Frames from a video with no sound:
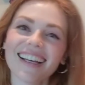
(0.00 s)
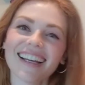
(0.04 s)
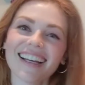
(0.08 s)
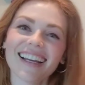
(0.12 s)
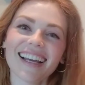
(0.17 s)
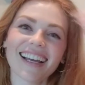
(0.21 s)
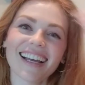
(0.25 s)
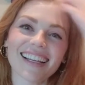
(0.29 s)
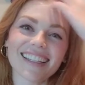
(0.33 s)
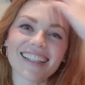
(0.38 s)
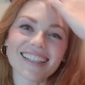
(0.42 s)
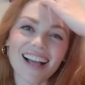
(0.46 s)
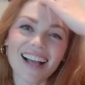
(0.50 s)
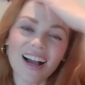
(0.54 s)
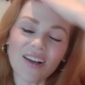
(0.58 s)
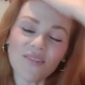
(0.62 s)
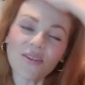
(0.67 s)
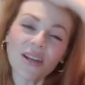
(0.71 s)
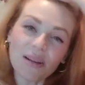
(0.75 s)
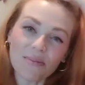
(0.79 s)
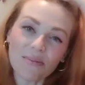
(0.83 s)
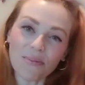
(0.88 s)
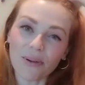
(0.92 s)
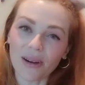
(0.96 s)
It, I'm
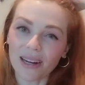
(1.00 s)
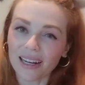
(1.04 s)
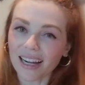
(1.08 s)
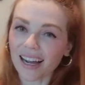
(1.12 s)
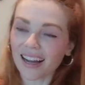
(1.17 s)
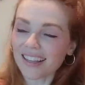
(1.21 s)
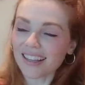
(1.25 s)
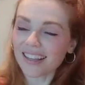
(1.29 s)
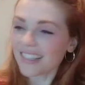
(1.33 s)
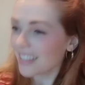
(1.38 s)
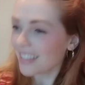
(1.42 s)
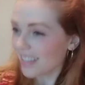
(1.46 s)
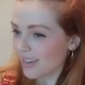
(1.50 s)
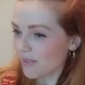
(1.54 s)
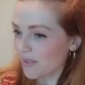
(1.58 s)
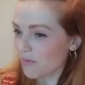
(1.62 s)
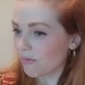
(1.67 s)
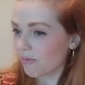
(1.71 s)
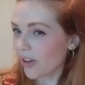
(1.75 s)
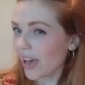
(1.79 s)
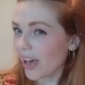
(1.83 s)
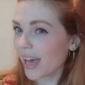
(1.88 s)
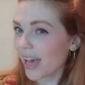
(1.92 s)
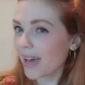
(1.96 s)
going to bring out some
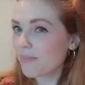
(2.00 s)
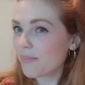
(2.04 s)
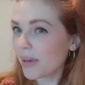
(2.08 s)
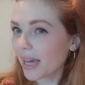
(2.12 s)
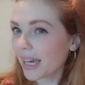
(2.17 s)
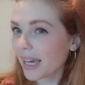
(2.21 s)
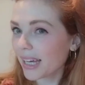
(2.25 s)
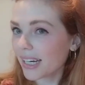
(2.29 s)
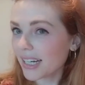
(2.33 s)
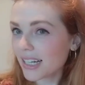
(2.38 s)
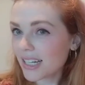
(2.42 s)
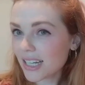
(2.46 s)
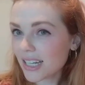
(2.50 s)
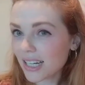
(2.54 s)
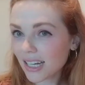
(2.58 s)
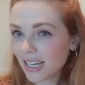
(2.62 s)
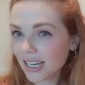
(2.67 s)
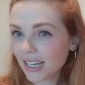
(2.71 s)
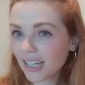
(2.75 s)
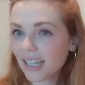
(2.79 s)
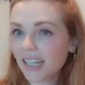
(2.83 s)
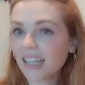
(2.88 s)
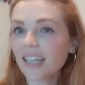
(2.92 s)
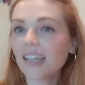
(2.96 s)
vamp
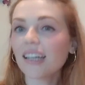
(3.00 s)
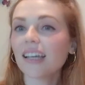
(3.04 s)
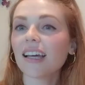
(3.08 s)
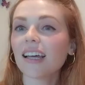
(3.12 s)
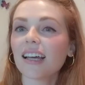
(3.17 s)
energy.